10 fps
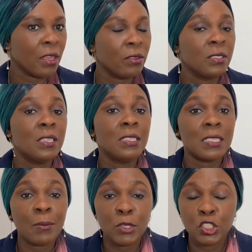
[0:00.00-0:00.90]
The
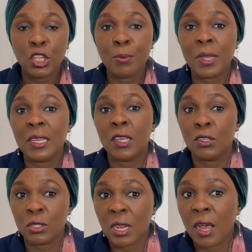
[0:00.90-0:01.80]
determination by the
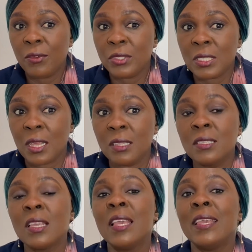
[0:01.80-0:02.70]
consular
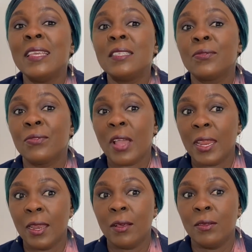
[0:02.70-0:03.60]
officers is
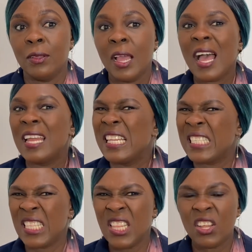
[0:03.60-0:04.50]
final and
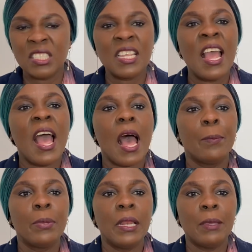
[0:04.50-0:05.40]
it's not
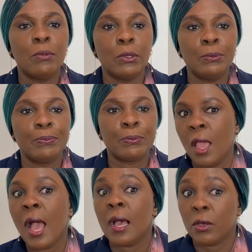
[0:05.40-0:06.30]
appealable
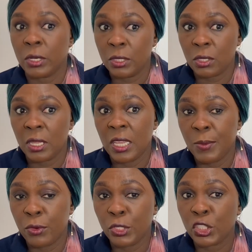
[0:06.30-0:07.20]
according to the
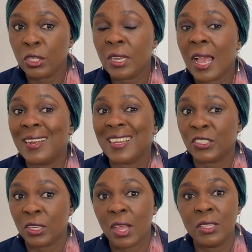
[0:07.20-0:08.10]
Immigration and
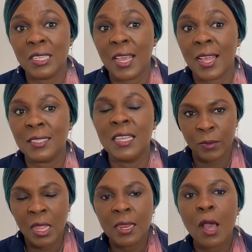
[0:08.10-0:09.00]
Nationality Act.
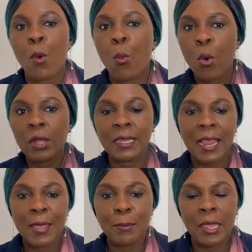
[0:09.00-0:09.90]
Now, what did
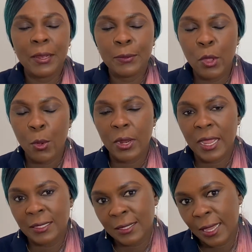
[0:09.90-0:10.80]
I mean when
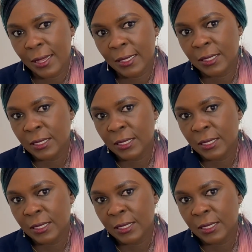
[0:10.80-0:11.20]
I said that